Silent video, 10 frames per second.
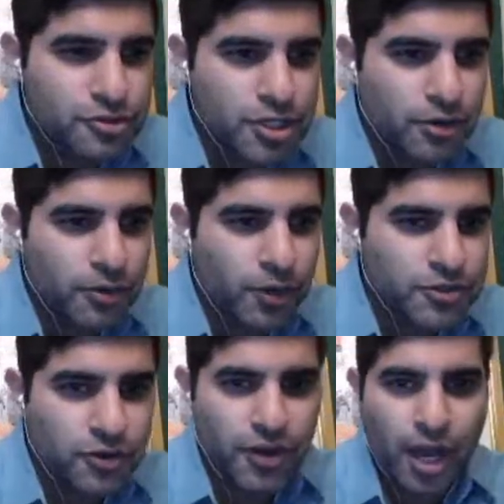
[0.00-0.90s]
Jerry, wants
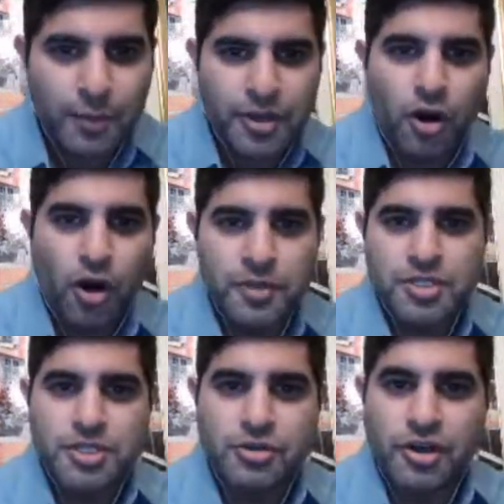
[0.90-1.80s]
to know how many
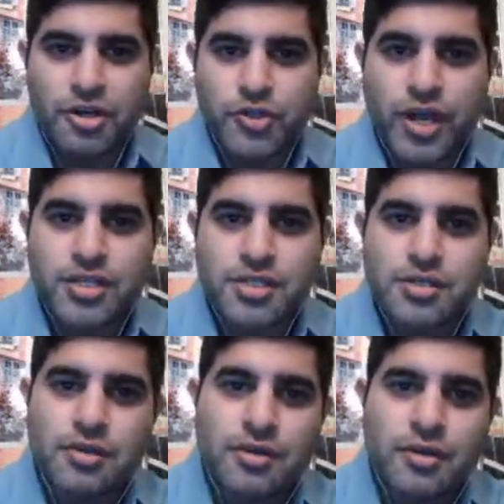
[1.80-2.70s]
RBGs are on your dress.